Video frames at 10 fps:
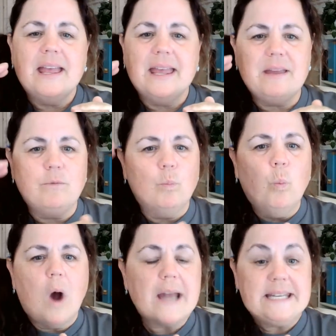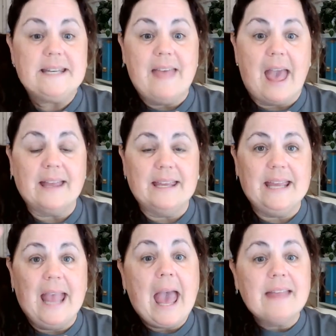wanted that. He
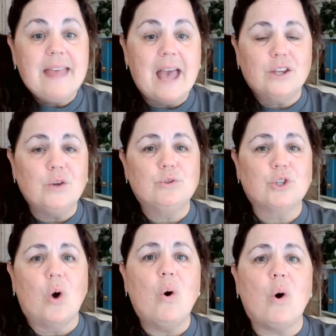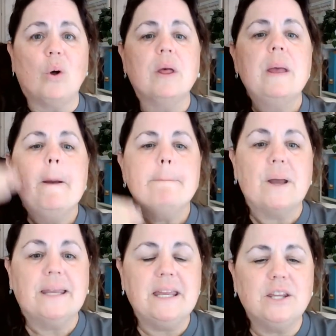had that huge goal,
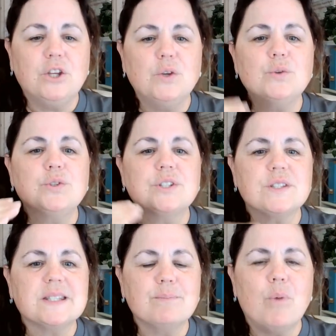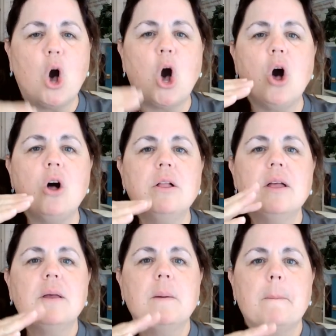but he used small
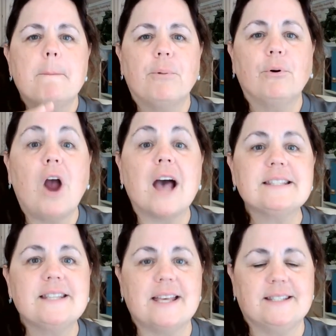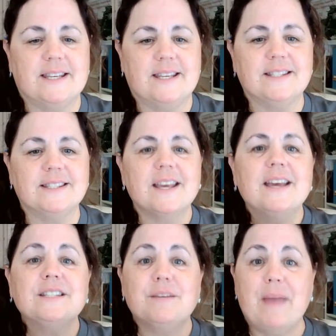processes
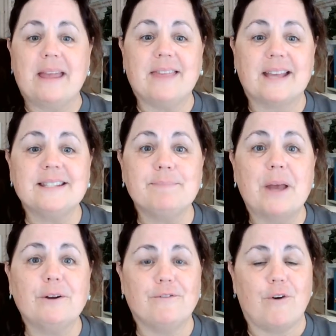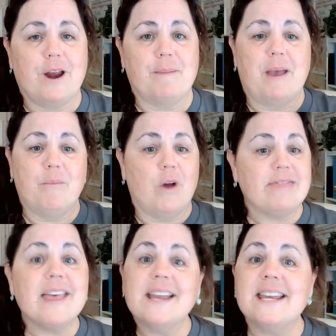to make things better for him. And one
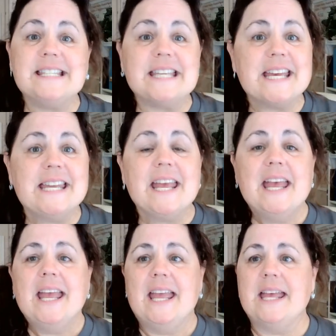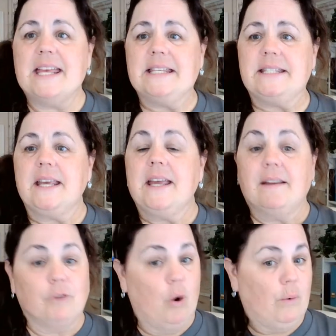thing he did is
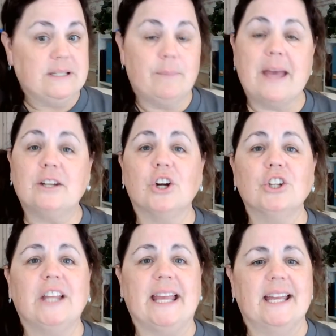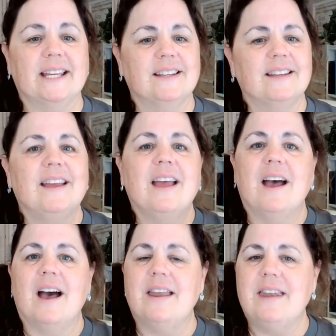going to bed early.
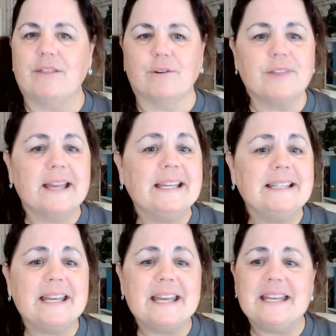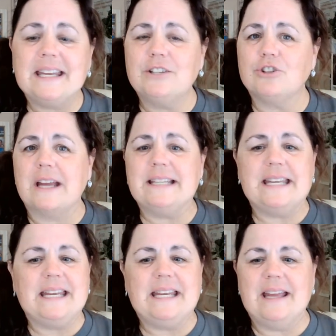Another thing he did, he tried to
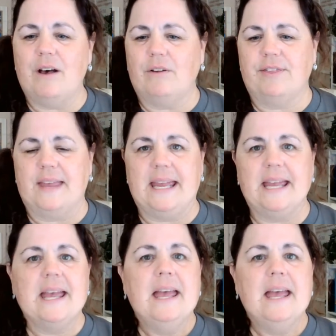eat healthy.